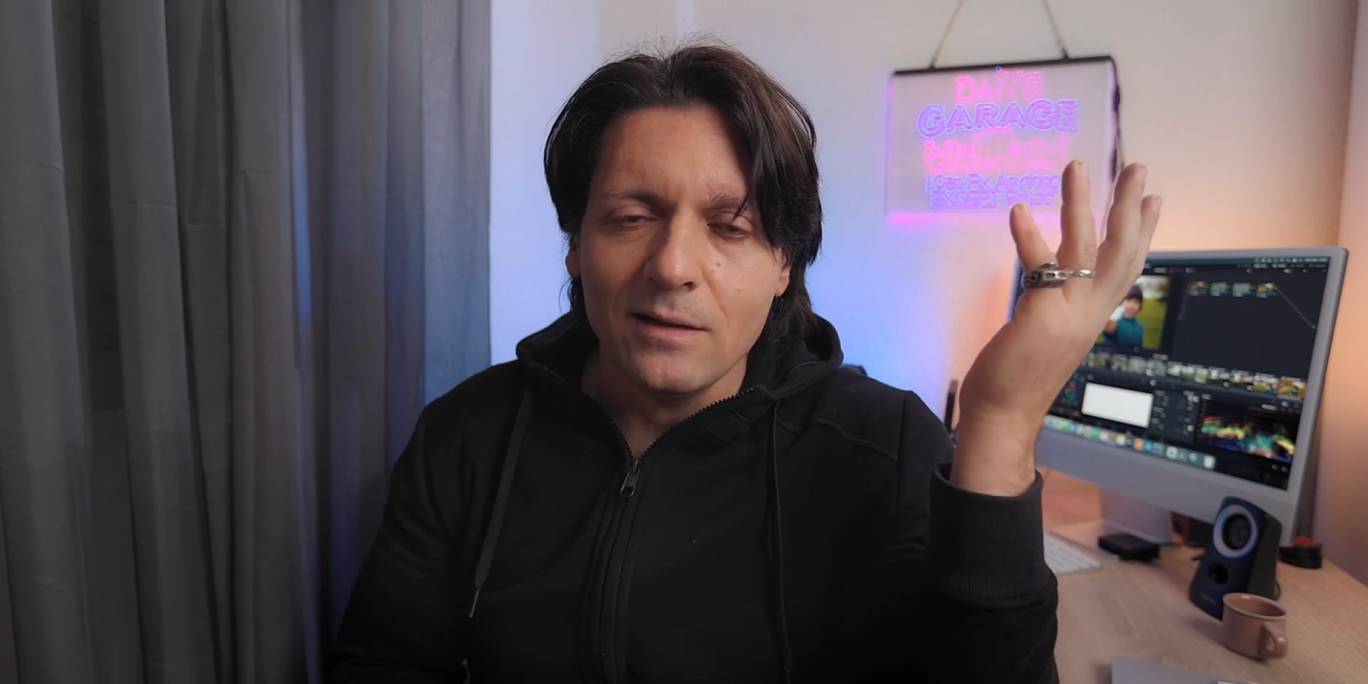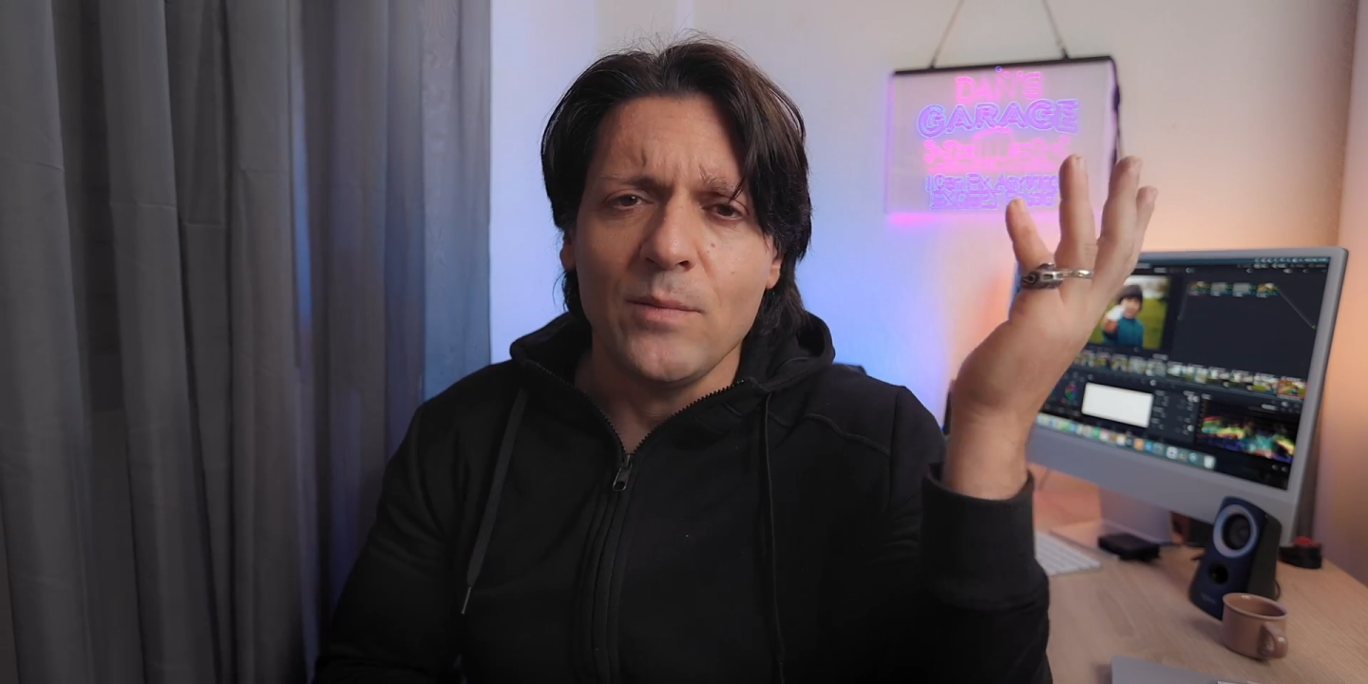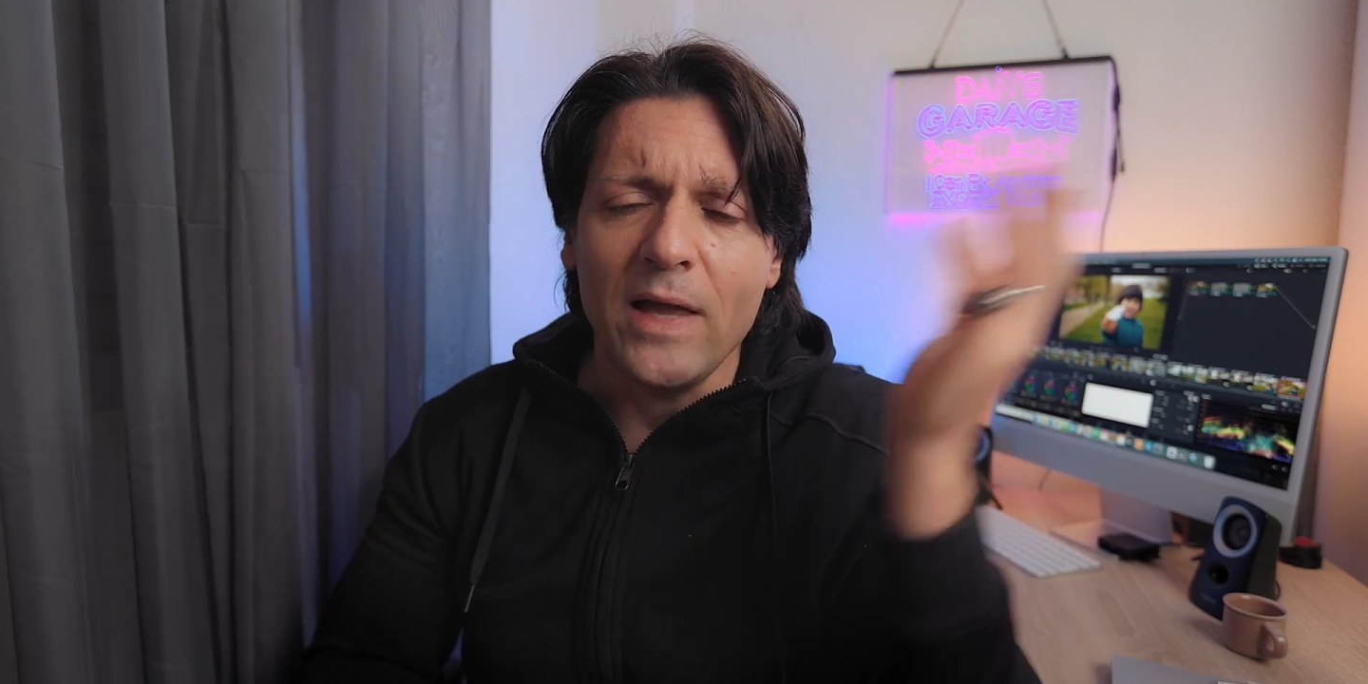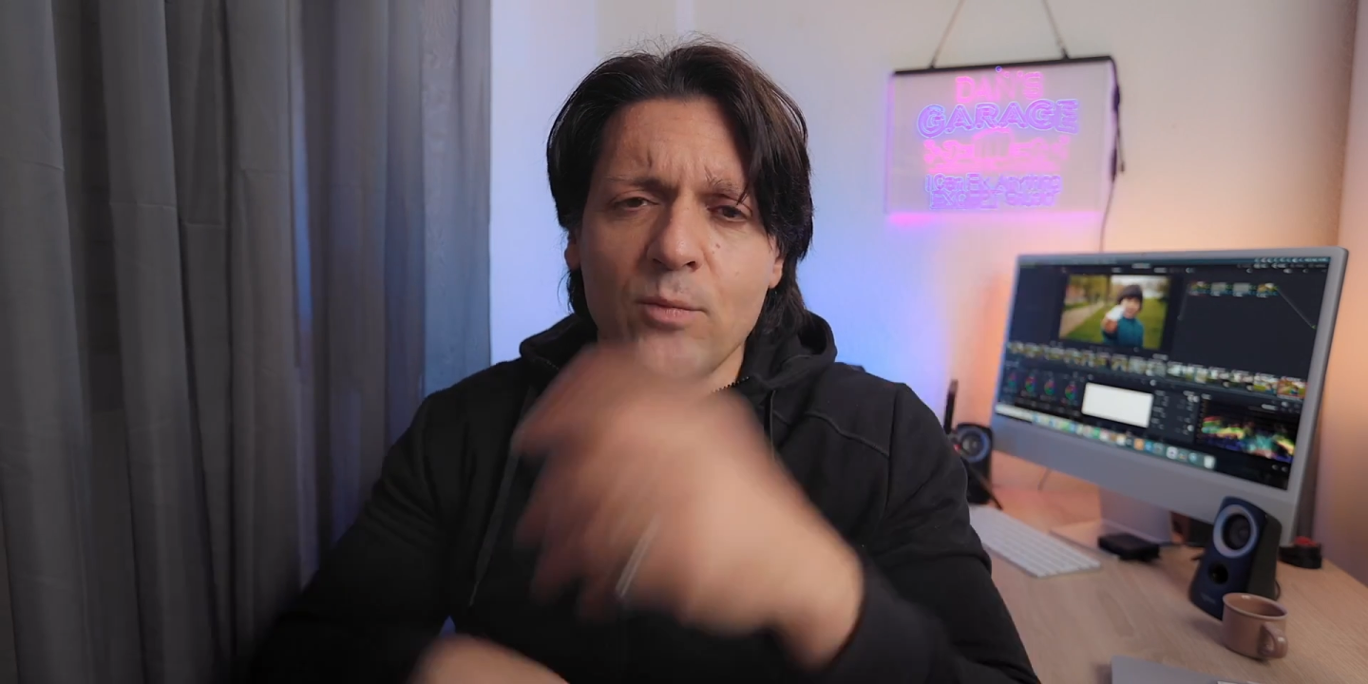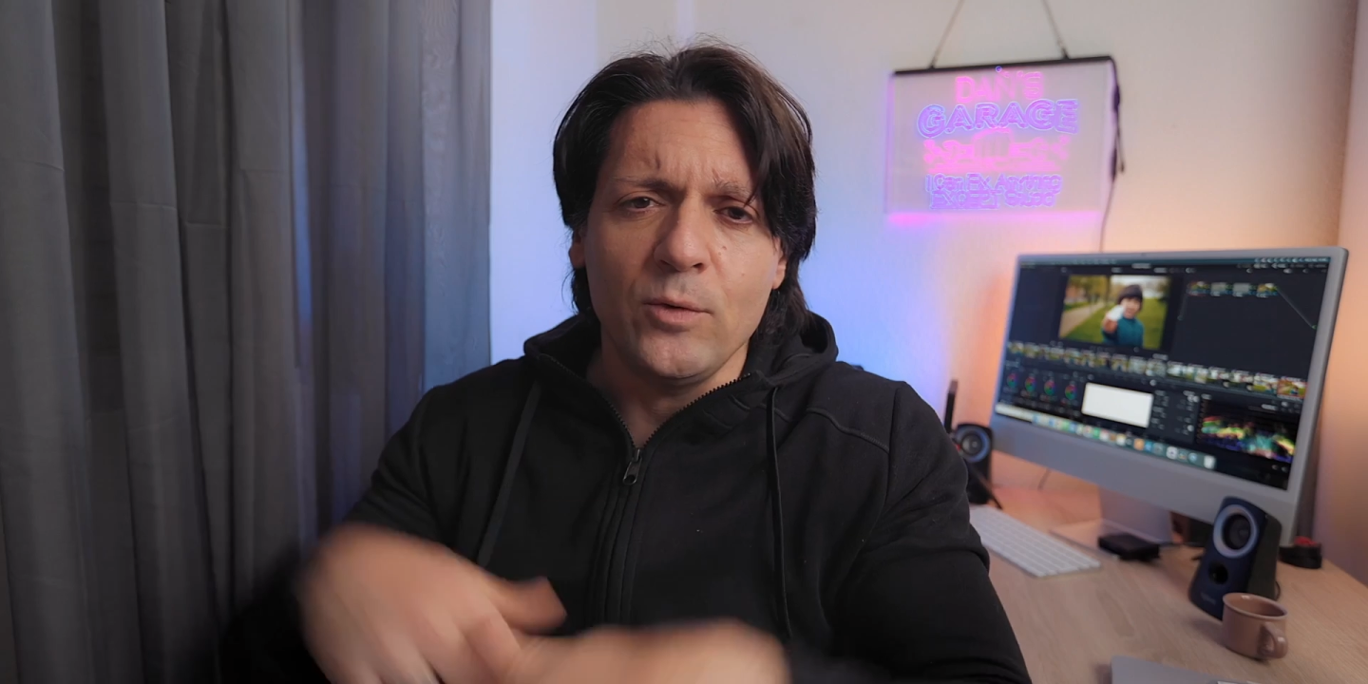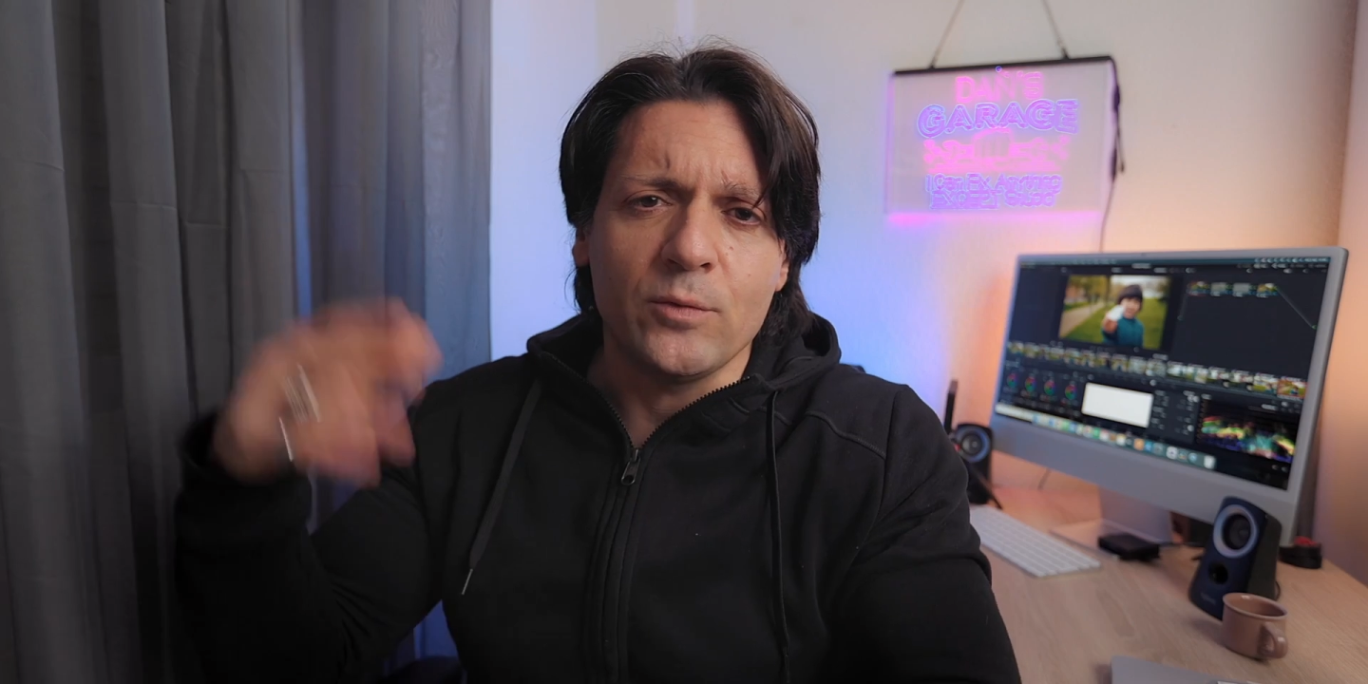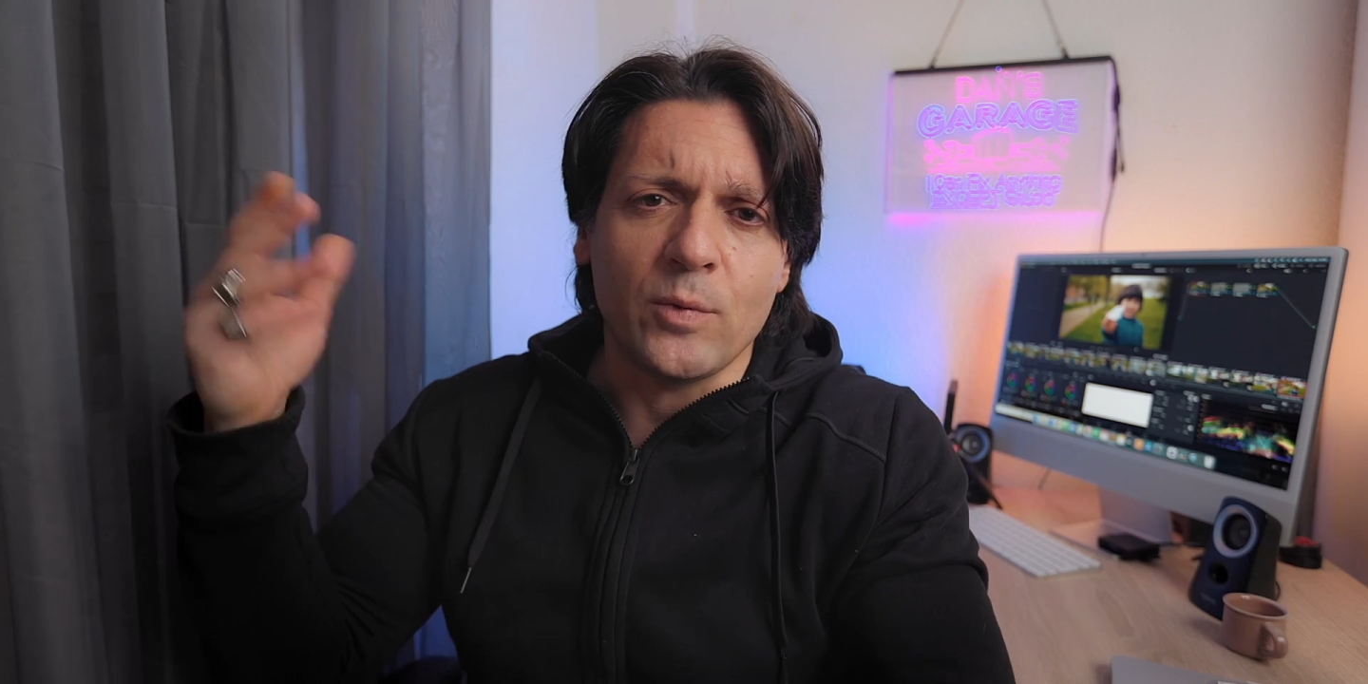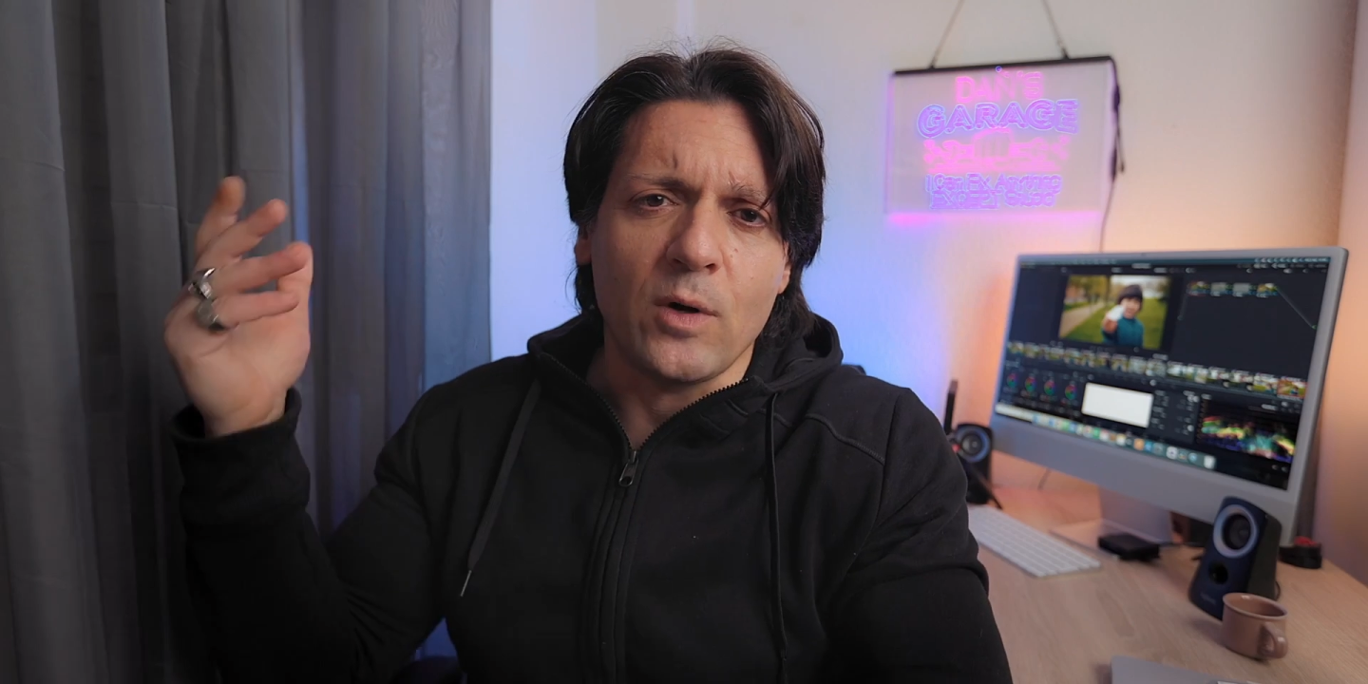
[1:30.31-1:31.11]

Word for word: MacBook